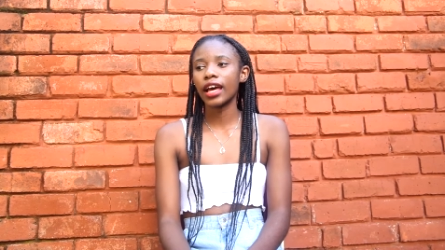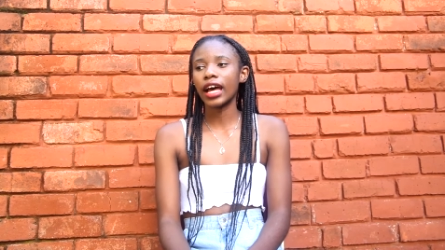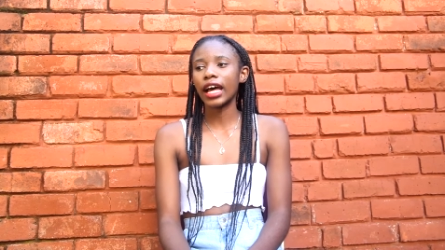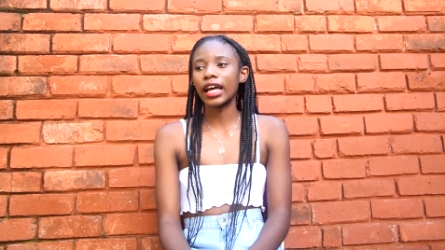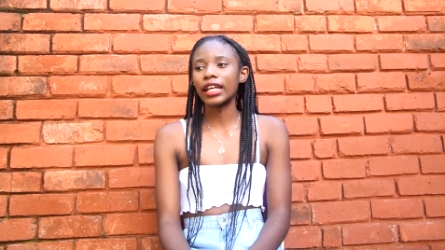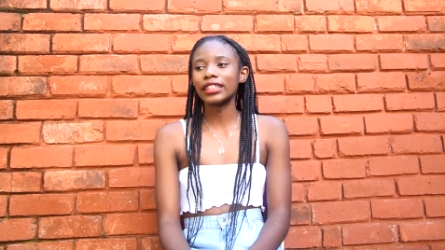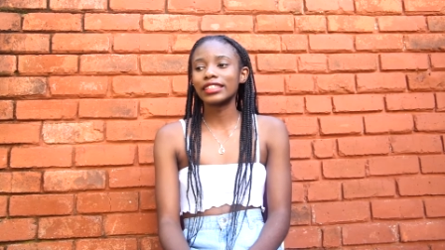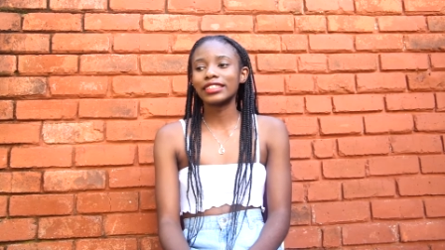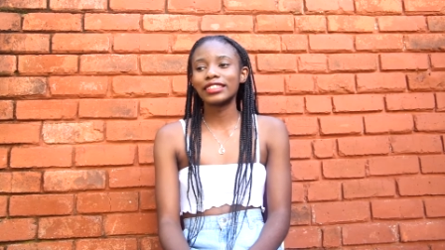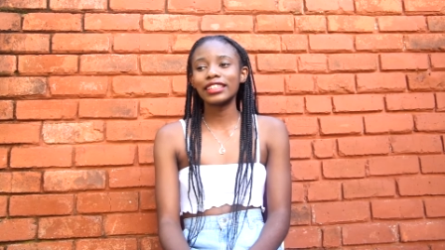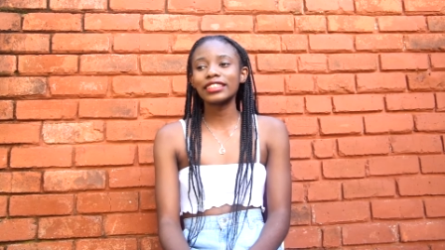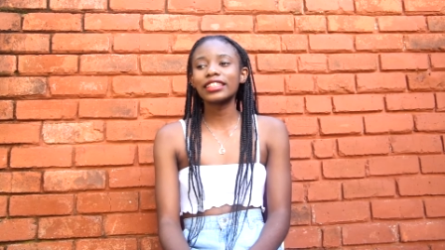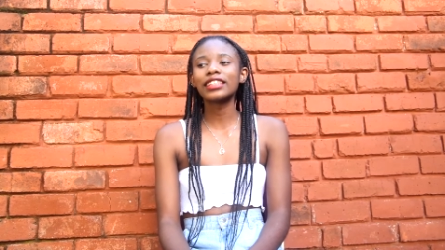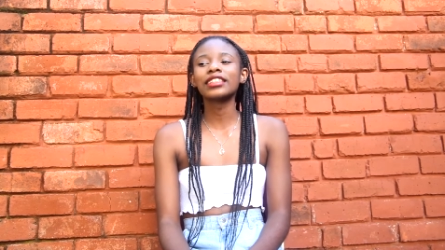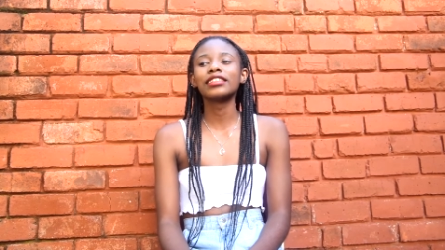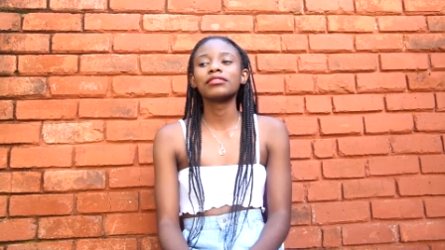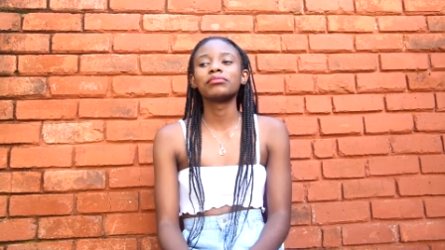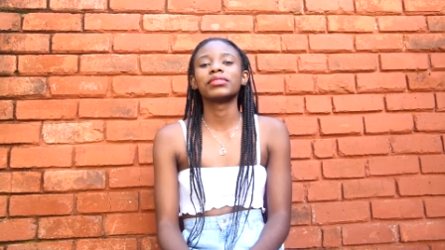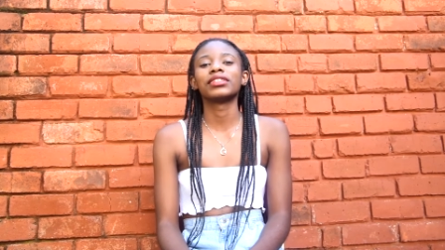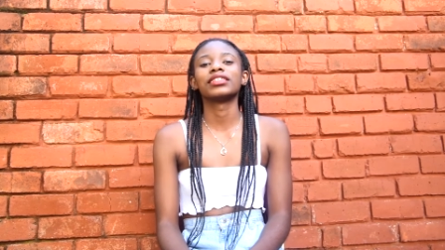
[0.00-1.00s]
and it just
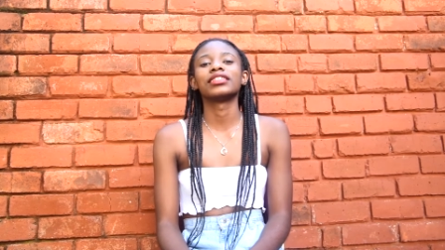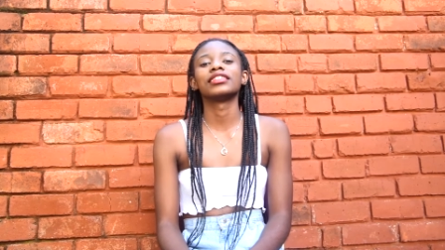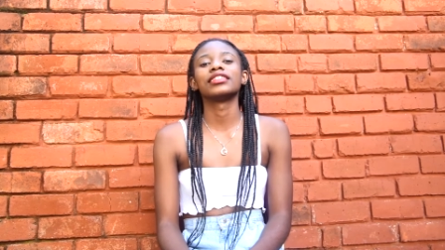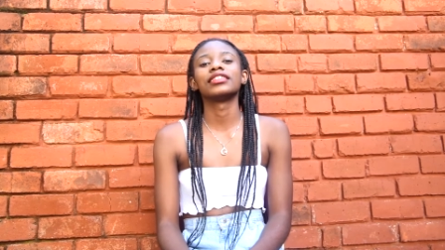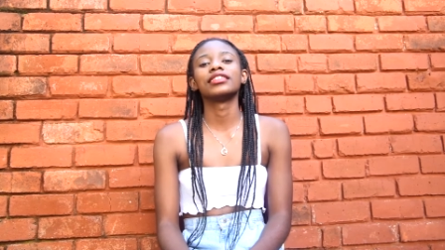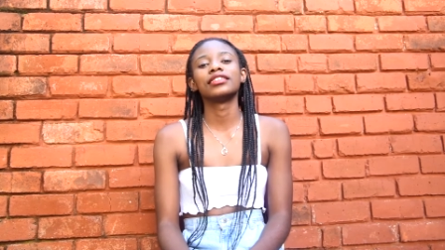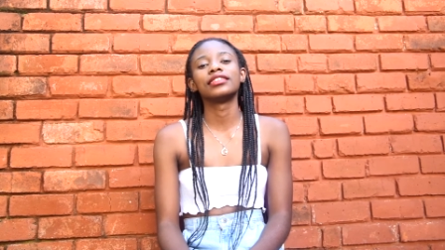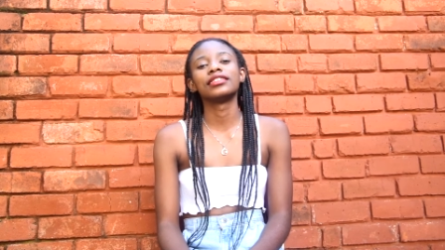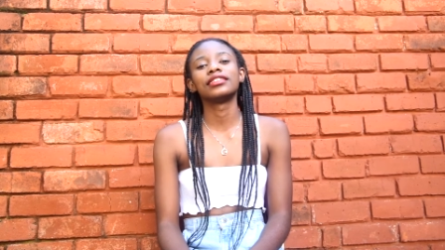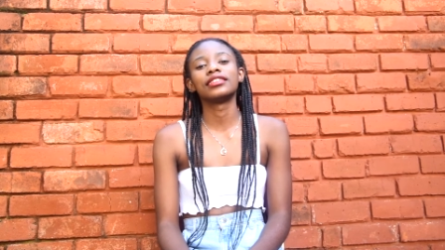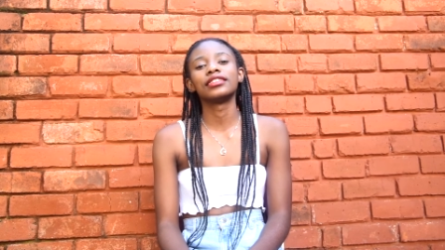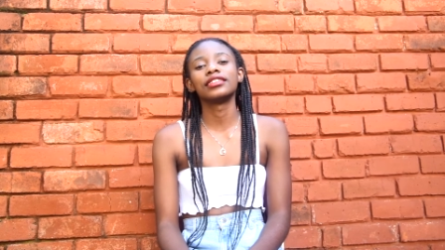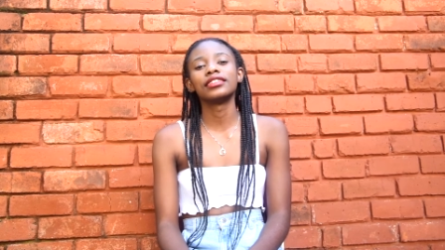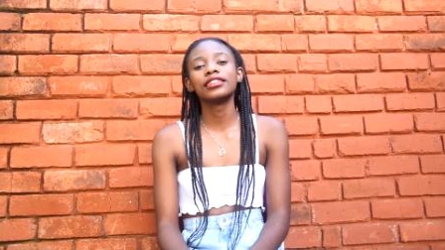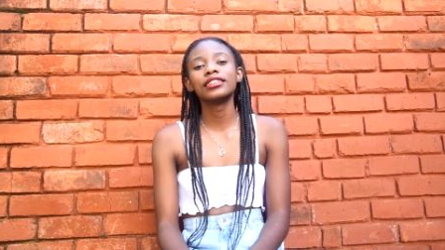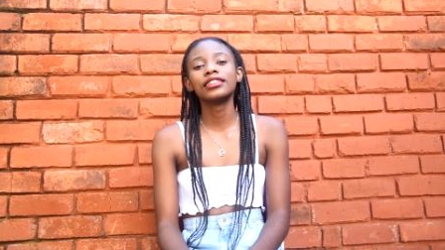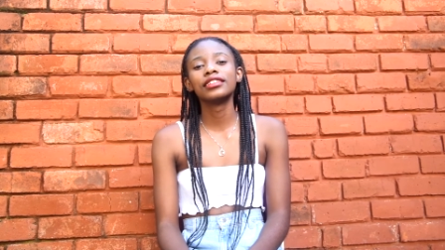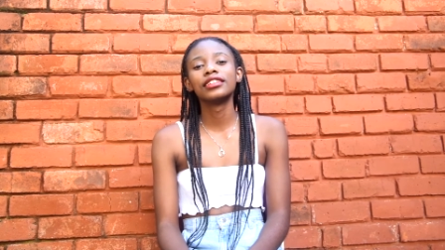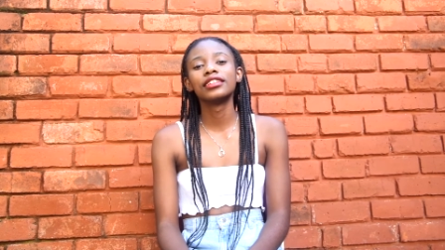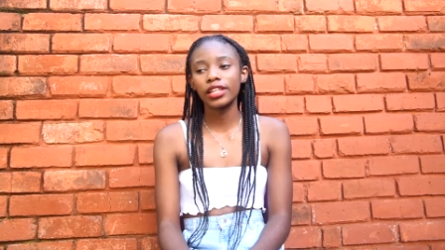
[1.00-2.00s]
hasn't been
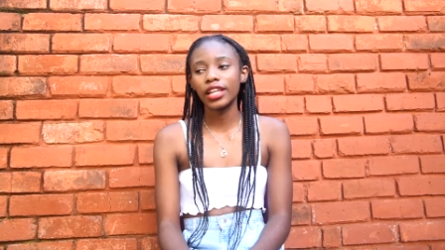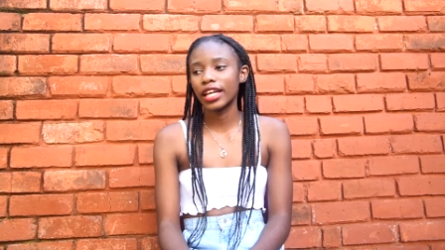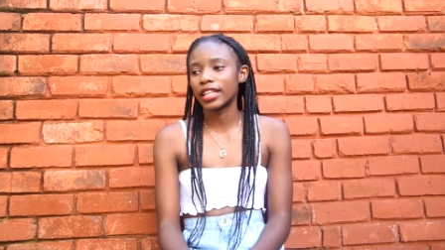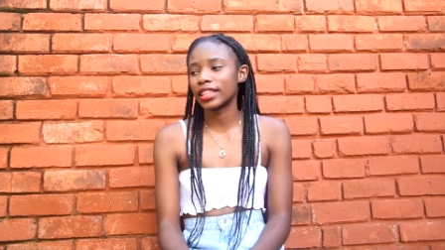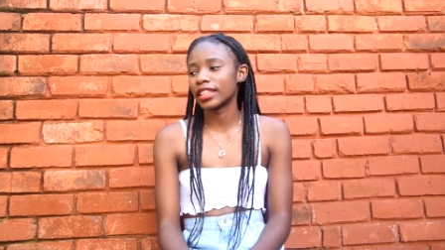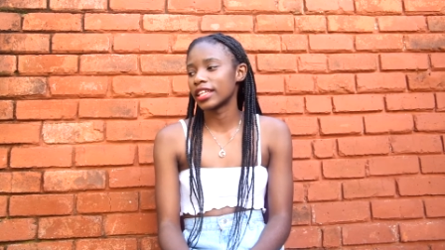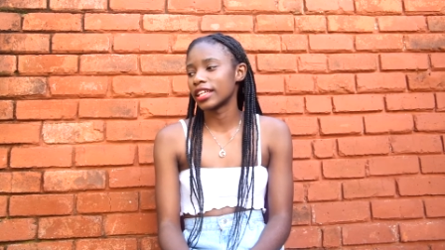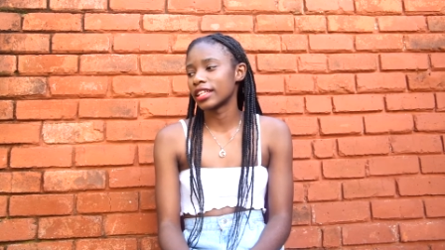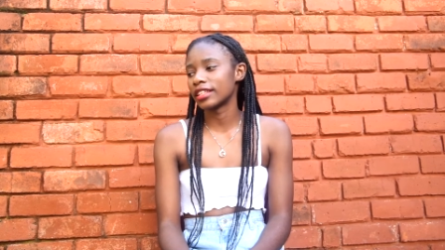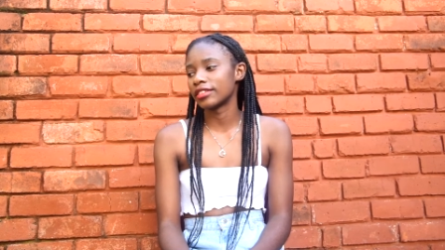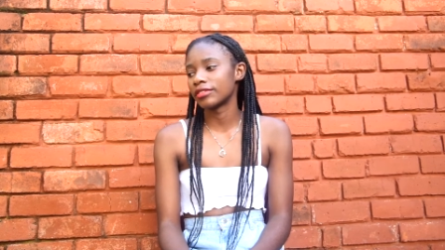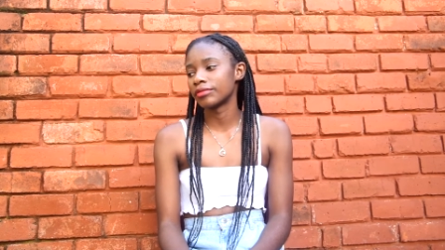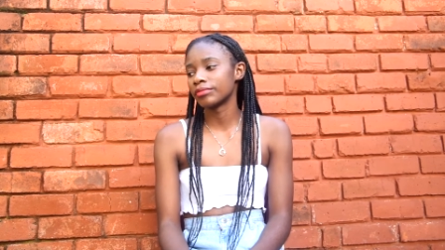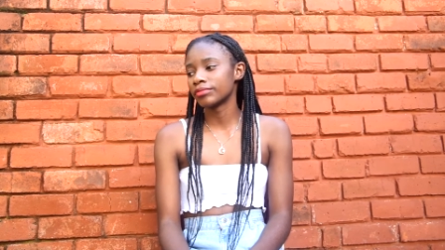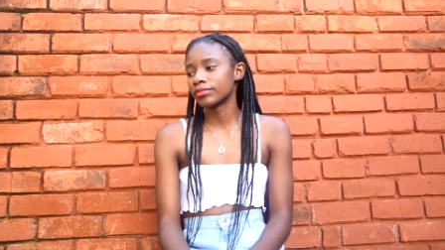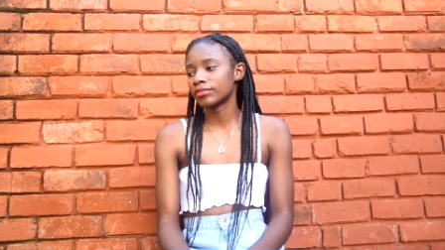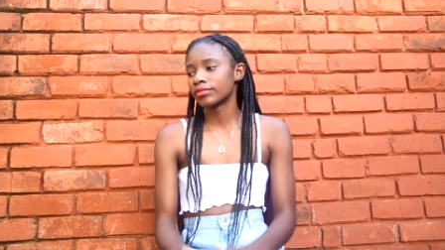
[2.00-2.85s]
easy and then